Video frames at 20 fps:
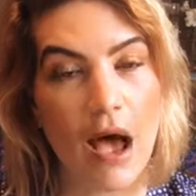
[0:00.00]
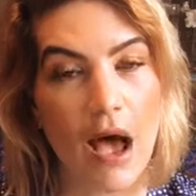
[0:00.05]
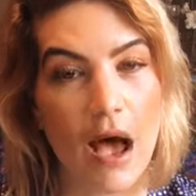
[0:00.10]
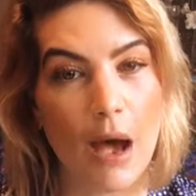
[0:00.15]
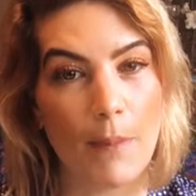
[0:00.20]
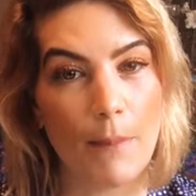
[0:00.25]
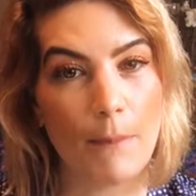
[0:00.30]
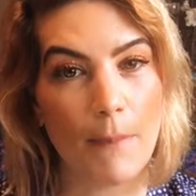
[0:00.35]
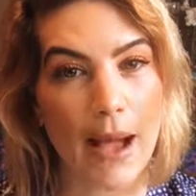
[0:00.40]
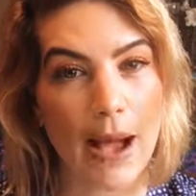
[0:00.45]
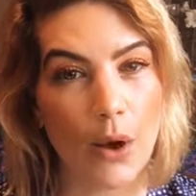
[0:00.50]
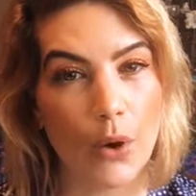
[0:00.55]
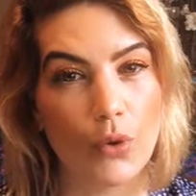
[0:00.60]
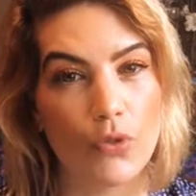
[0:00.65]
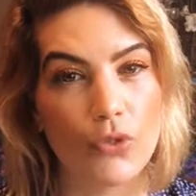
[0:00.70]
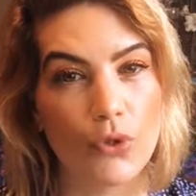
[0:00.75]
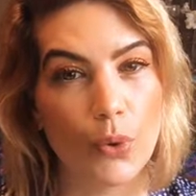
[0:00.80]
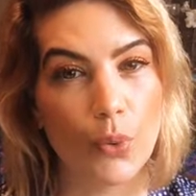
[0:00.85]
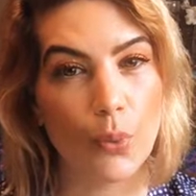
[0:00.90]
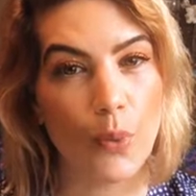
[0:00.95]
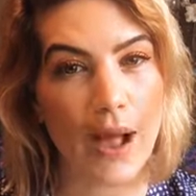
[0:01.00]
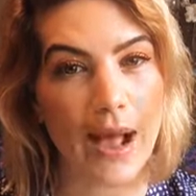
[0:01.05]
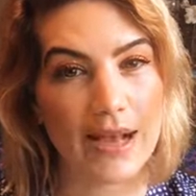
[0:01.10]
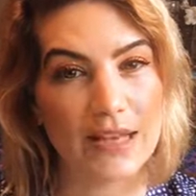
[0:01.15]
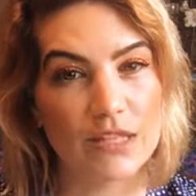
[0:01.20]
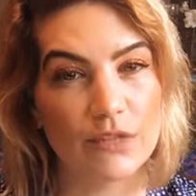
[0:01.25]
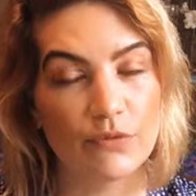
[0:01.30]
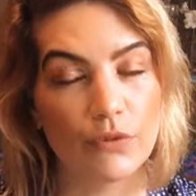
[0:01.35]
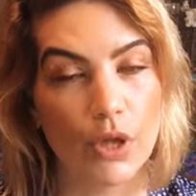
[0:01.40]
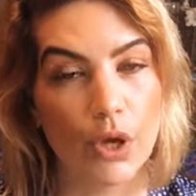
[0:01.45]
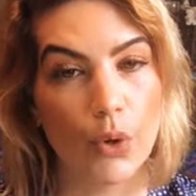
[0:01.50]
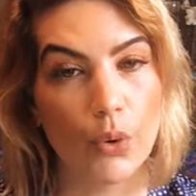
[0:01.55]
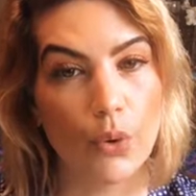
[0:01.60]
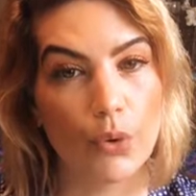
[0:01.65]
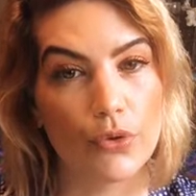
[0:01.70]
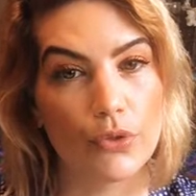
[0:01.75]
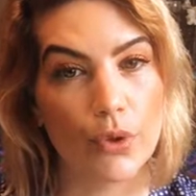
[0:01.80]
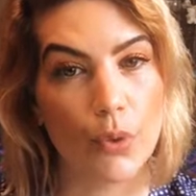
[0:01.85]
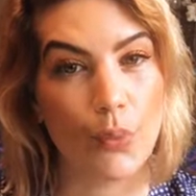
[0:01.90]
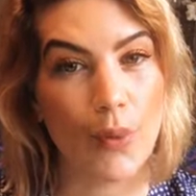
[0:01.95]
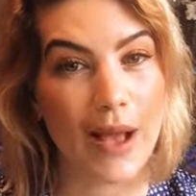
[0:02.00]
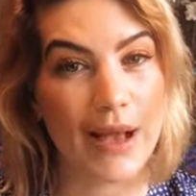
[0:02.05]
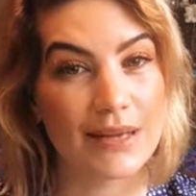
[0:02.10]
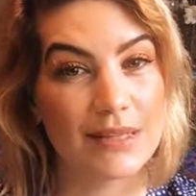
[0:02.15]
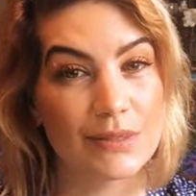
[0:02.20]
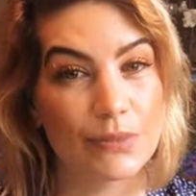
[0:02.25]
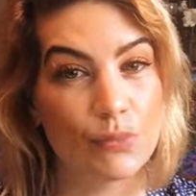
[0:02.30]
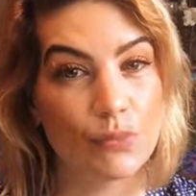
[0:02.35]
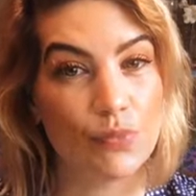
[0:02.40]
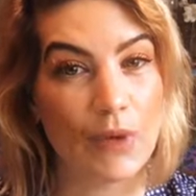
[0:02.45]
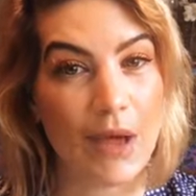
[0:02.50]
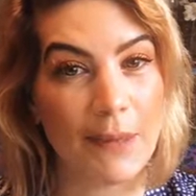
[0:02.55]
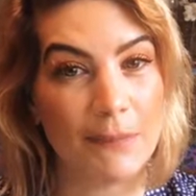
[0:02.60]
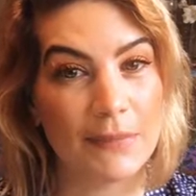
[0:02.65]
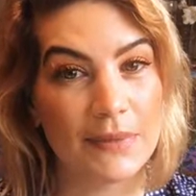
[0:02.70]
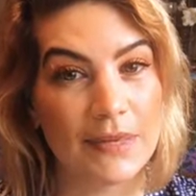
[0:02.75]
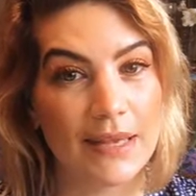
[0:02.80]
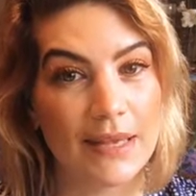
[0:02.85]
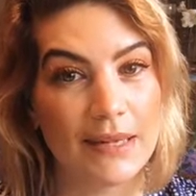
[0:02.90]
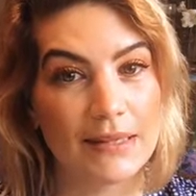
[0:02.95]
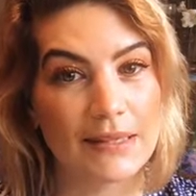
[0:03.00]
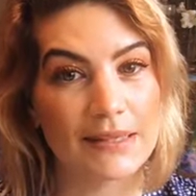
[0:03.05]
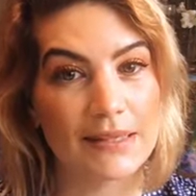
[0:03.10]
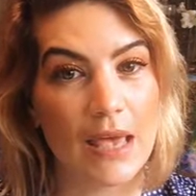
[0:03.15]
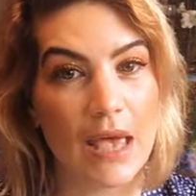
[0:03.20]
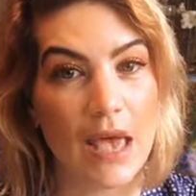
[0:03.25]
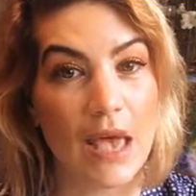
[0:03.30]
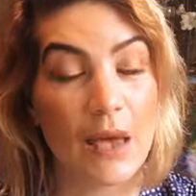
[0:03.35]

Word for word: about the wax flow or the wax remnants